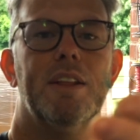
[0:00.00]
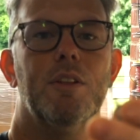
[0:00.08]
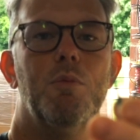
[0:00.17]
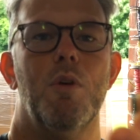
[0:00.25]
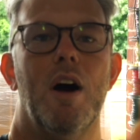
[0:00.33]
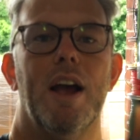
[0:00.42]

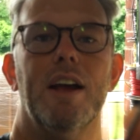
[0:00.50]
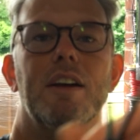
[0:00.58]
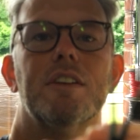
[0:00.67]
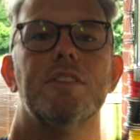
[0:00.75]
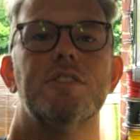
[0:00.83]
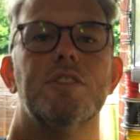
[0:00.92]
wire
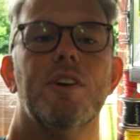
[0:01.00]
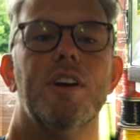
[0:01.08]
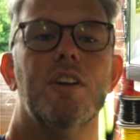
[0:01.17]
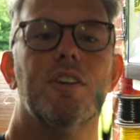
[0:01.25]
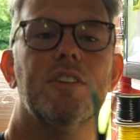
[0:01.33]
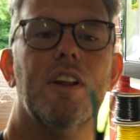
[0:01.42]
so it
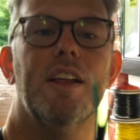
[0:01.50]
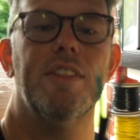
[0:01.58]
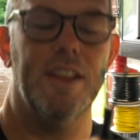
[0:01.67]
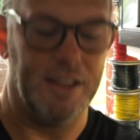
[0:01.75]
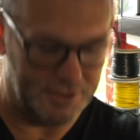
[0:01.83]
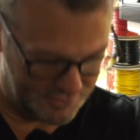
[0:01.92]
looks like
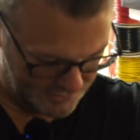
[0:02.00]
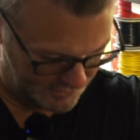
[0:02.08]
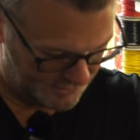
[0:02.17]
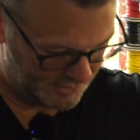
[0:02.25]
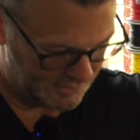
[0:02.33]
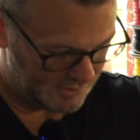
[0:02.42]
this,
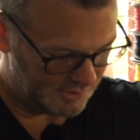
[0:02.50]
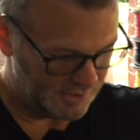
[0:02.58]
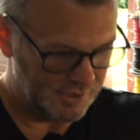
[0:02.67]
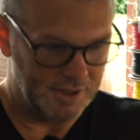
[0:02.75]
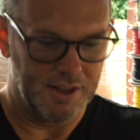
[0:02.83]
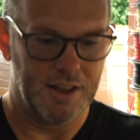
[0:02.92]

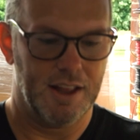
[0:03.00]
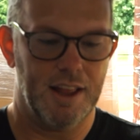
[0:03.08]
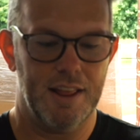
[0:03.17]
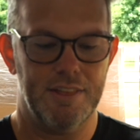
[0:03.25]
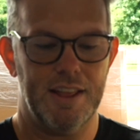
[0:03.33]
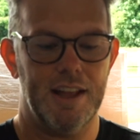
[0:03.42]

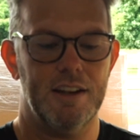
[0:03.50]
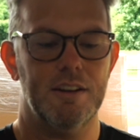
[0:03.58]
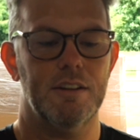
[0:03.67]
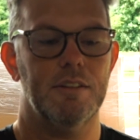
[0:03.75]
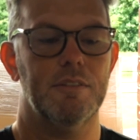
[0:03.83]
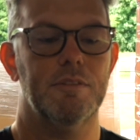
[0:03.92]
and
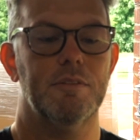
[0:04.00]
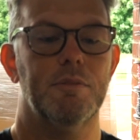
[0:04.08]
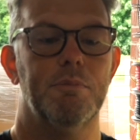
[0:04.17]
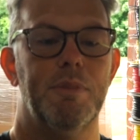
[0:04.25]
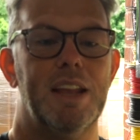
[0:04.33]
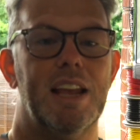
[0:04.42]
then
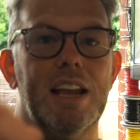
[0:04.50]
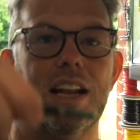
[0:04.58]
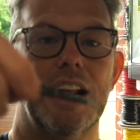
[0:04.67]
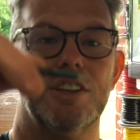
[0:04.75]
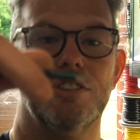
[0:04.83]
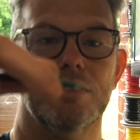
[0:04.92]
make a
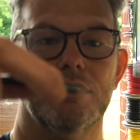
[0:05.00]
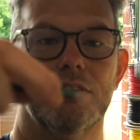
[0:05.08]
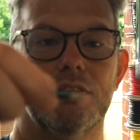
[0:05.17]
connection.